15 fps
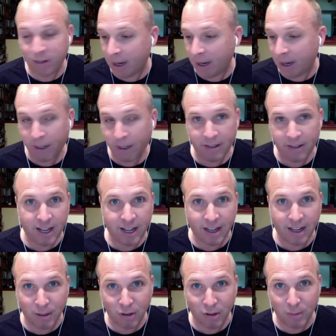the way,
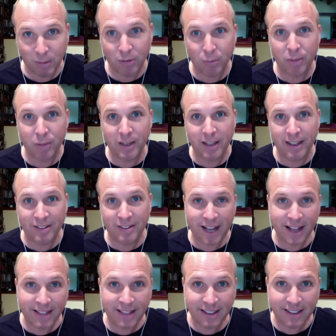Stacking Benjamins. With me is
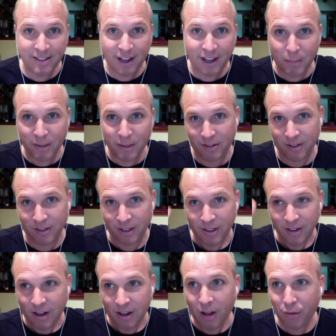Kathleen Selmans,
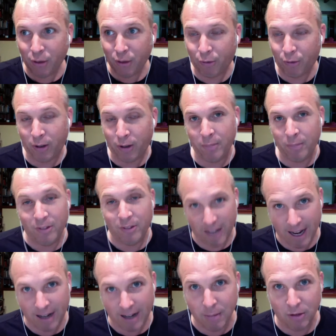also from
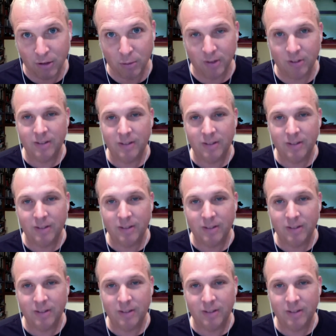Stacking Benjamins.